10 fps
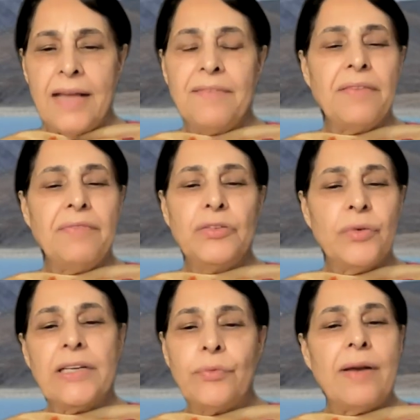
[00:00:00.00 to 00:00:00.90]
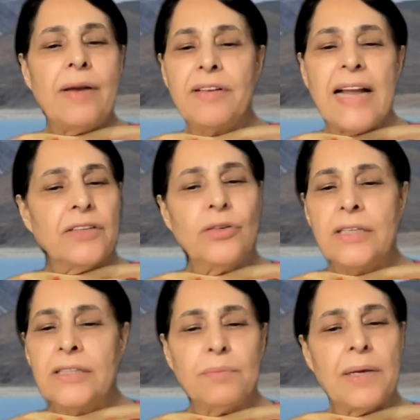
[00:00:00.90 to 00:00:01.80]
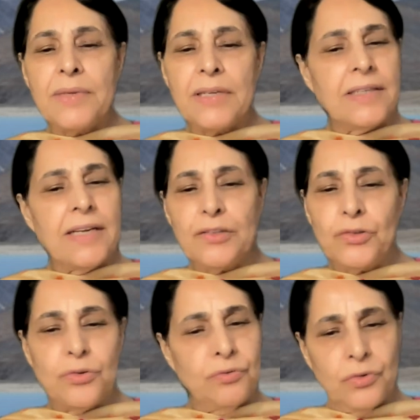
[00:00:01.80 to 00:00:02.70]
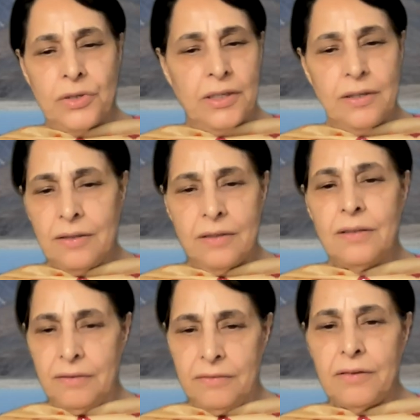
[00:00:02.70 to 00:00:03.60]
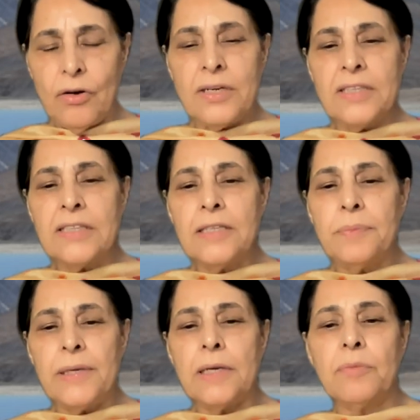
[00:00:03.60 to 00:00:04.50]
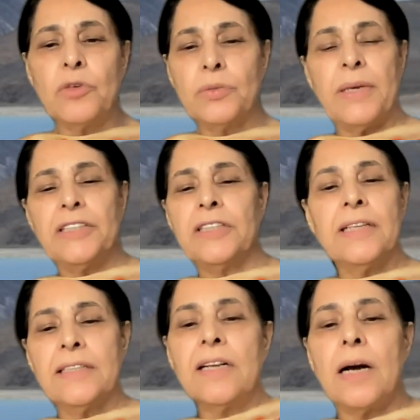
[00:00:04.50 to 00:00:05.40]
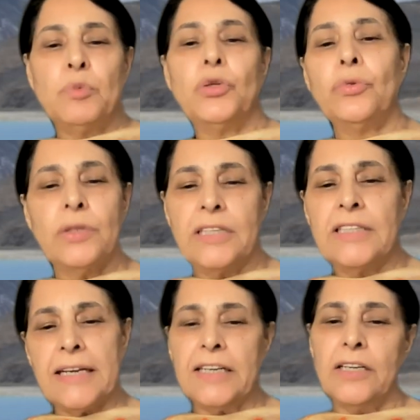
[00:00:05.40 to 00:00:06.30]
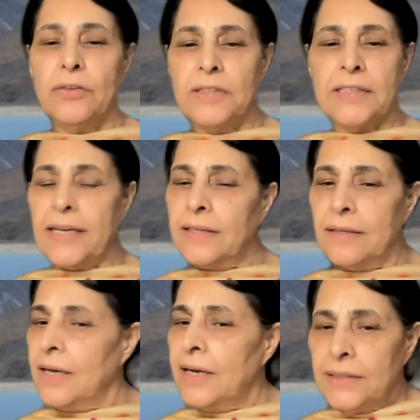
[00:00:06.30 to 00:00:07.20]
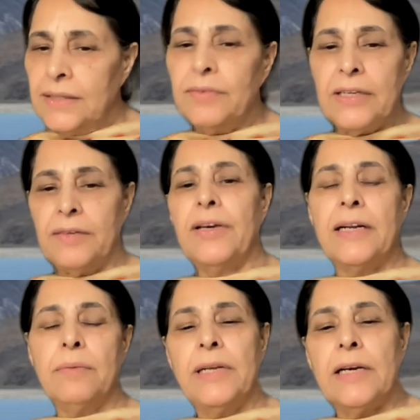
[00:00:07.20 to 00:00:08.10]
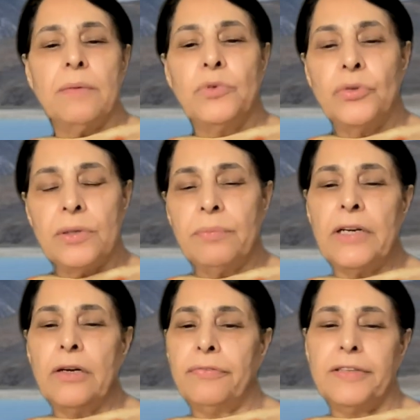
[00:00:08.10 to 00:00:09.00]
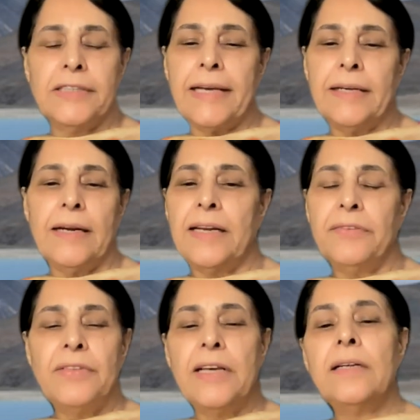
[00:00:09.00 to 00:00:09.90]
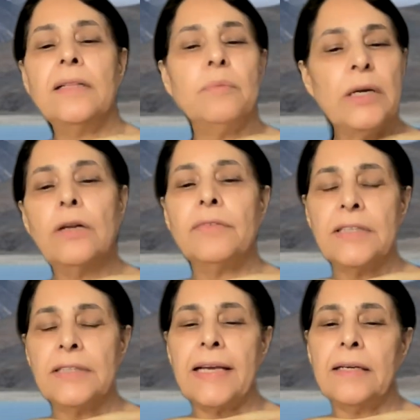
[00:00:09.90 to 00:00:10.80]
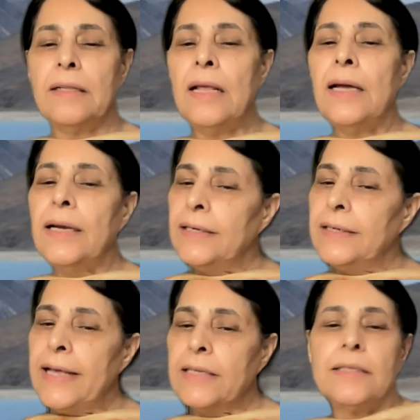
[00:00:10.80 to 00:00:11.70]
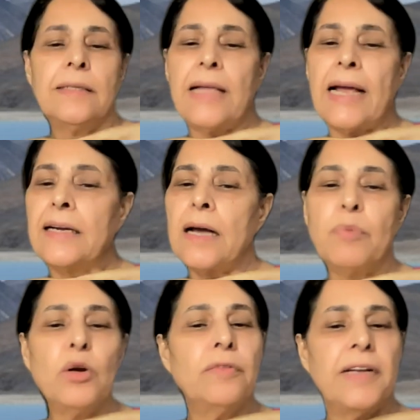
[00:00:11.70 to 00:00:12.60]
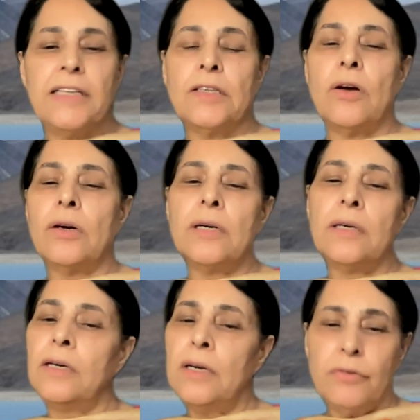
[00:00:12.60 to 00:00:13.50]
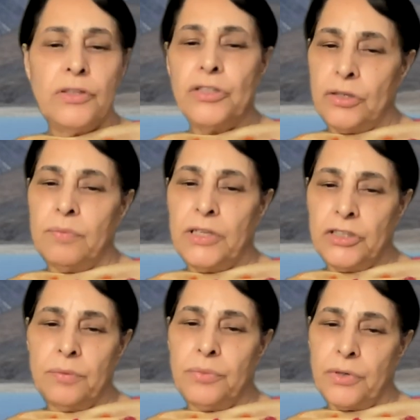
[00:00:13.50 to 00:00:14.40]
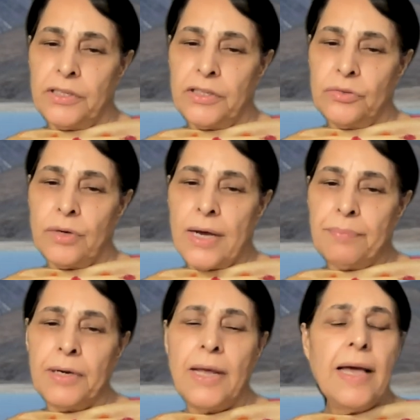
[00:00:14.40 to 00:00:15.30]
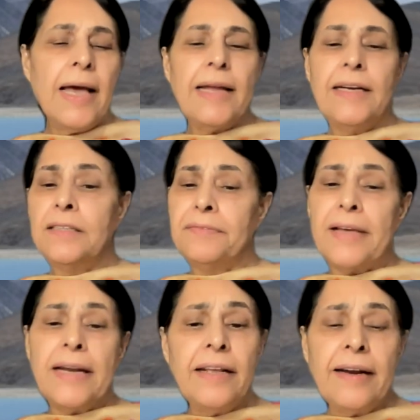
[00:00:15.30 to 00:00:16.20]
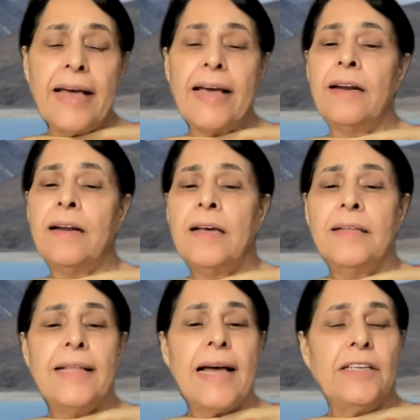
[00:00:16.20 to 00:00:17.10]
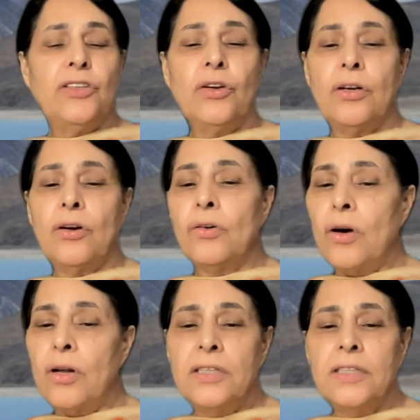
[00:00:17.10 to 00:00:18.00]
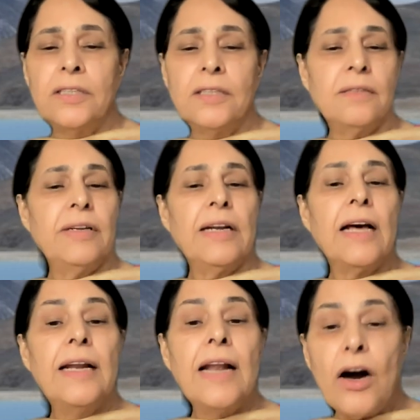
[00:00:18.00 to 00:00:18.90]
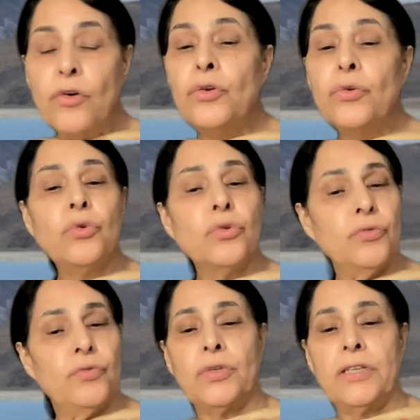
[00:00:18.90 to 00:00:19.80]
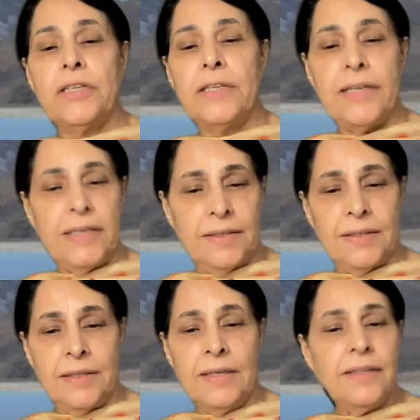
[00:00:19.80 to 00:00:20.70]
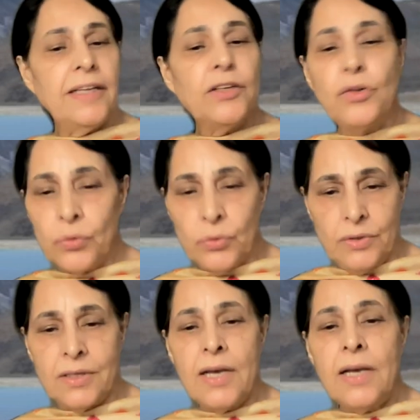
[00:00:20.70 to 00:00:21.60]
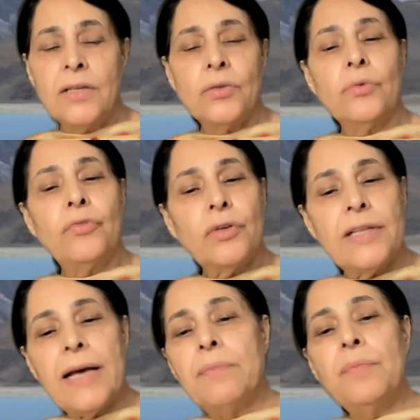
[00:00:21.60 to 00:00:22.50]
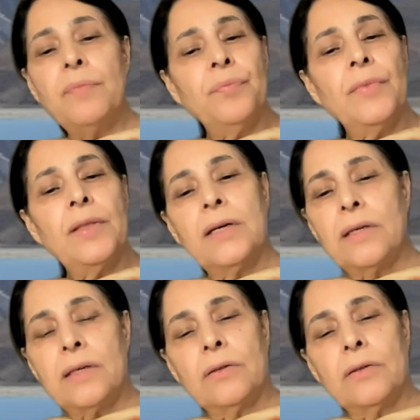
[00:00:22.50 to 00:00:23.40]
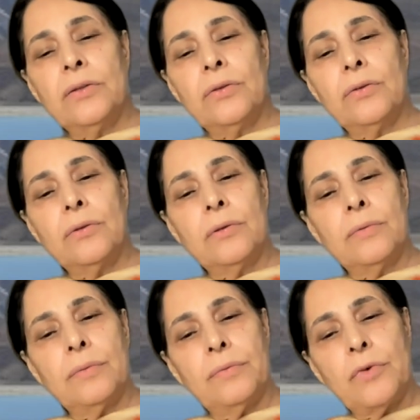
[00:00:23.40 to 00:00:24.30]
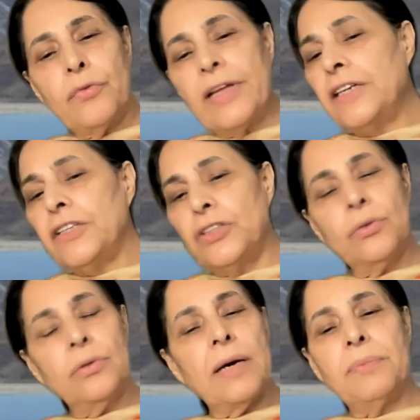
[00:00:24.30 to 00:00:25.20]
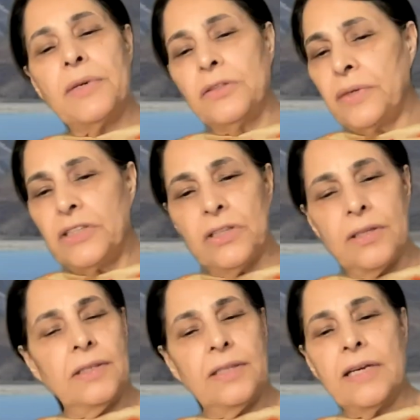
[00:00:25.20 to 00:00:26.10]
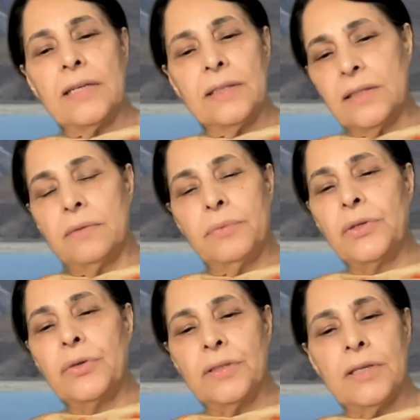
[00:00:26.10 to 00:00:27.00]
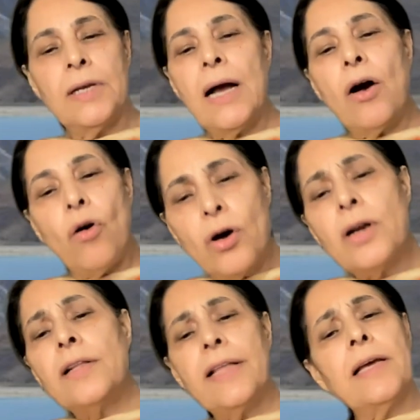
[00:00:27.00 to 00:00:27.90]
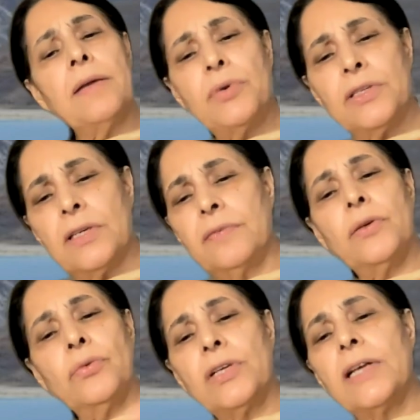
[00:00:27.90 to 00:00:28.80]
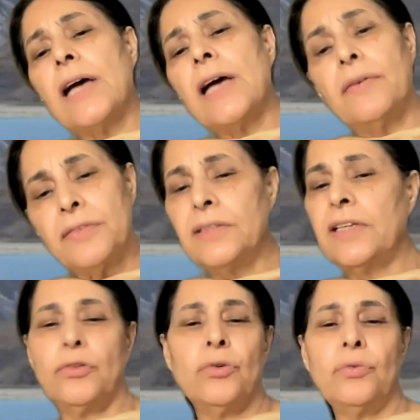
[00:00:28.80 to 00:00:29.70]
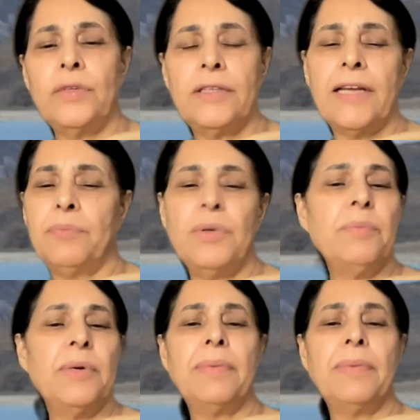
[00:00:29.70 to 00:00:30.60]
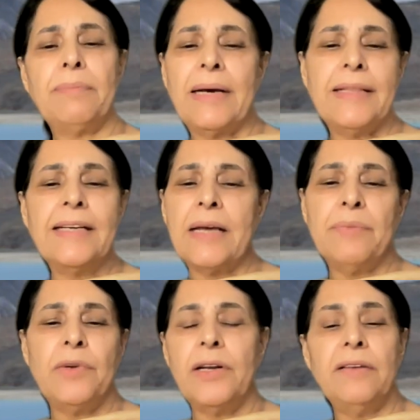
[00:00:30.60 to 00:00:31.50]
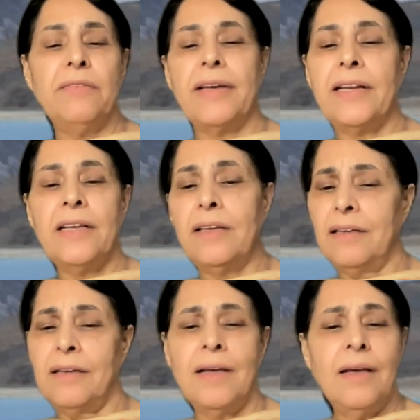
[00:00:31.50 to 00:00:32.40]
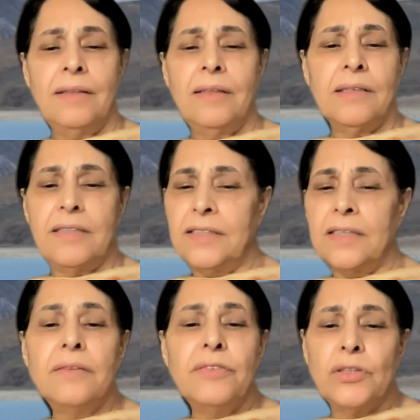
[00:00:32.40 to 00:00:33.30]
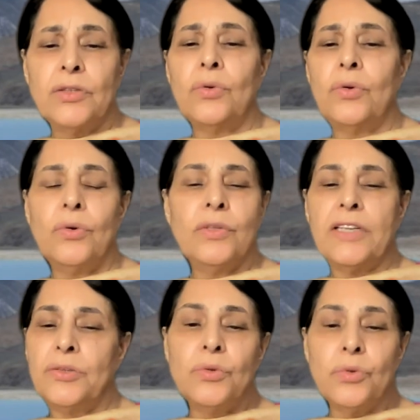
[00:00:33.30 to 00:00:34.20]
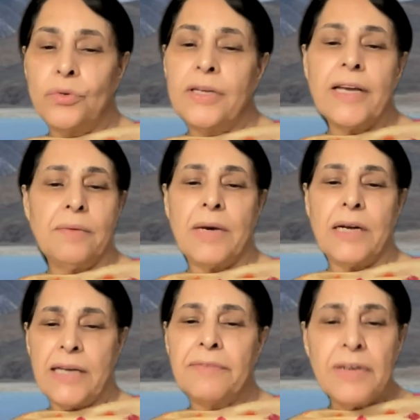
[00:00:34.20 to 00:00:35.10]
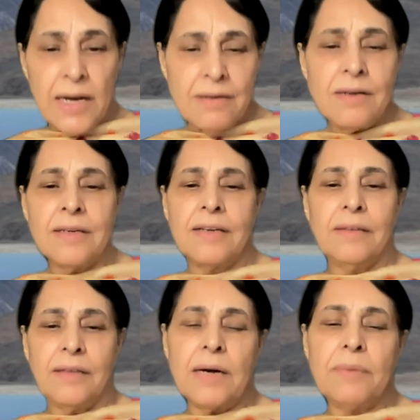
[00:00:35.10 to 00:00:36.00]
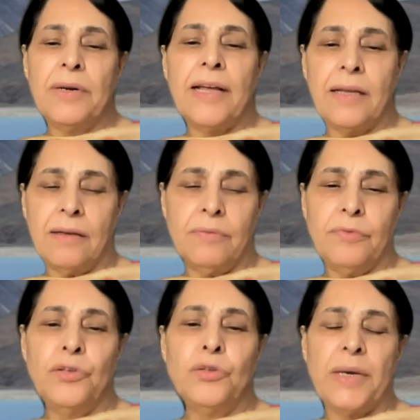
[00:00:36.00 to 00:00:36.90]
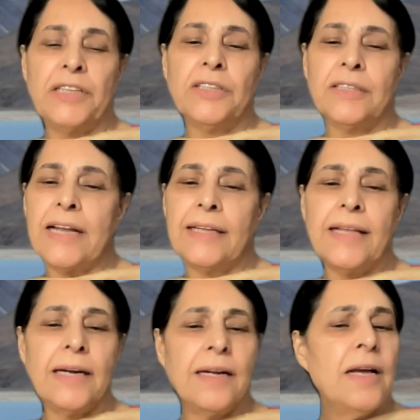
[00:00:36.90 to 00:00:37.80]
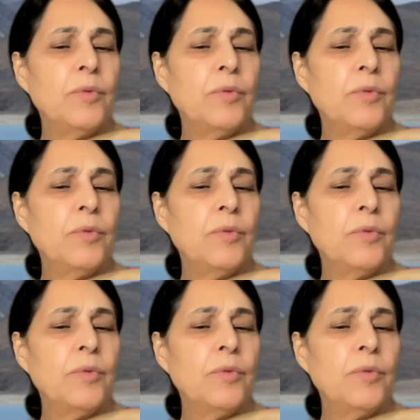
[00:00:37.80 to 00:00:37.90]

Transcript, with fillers: And when we say 12, it actually sometimes extends to 14 honestly speaking because okay. patient doesn't come to you on the second day of the cycle they will invariably come to you in the middle of a cycle and if they are in the middle of the cycle it takes that couple of days longer for the stimulation process to happen and it's very rare that your oncologist will allow you those 14 days they don't so for them the you know ovarian tissue cryopreservation is the answer because or they can preserve the sites after they are through with therapy but by, by that time really very the reserve is so low that you don't get much. I've done a, a couple, a few patients like that.